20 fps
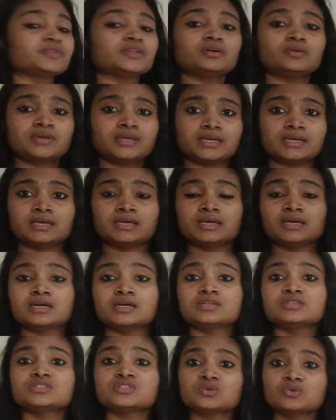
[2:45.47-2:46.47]
Okay,
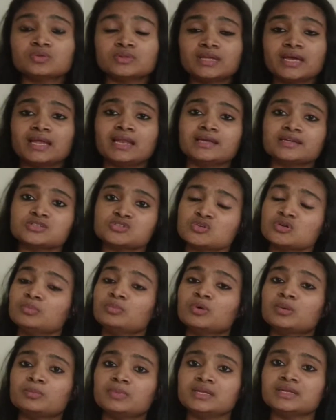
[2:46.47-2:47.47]
so the electron
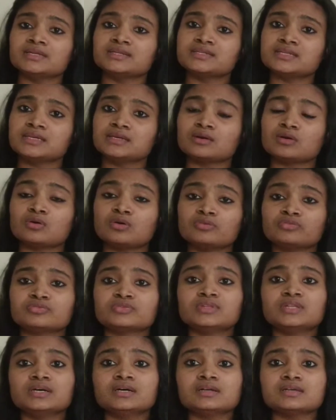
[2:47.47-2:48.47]
mobility of
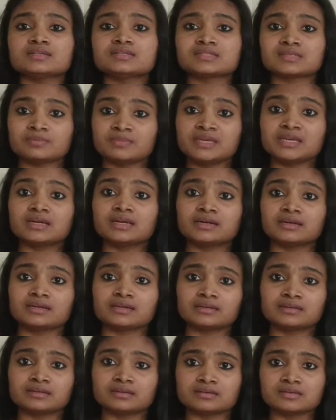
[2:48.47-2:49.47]
the
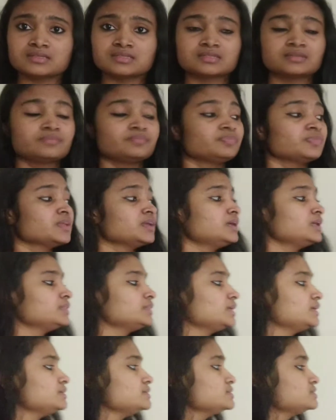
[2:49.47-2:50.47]
semiconductors,
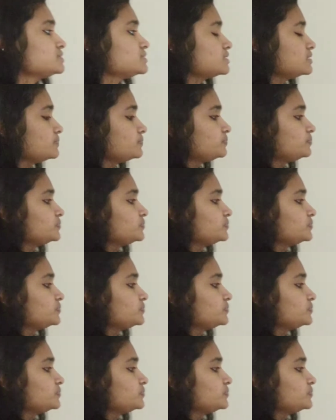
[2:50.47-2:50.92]
that is,